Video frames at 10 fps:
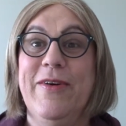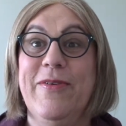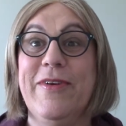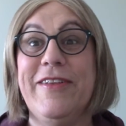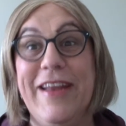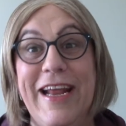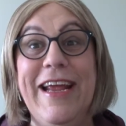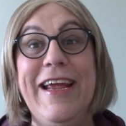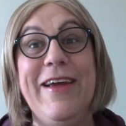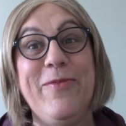Well,
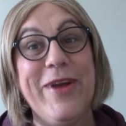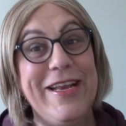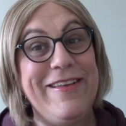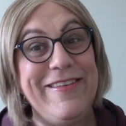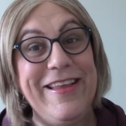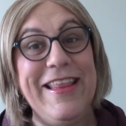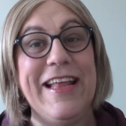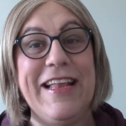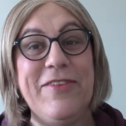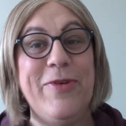today we get to see
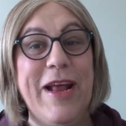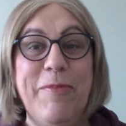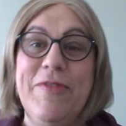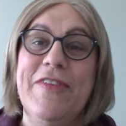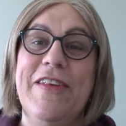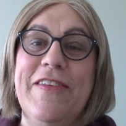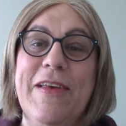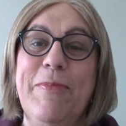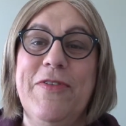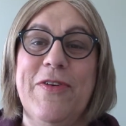that. That's what happens in this
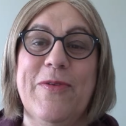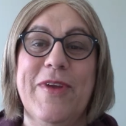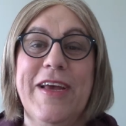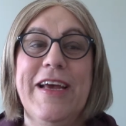episode.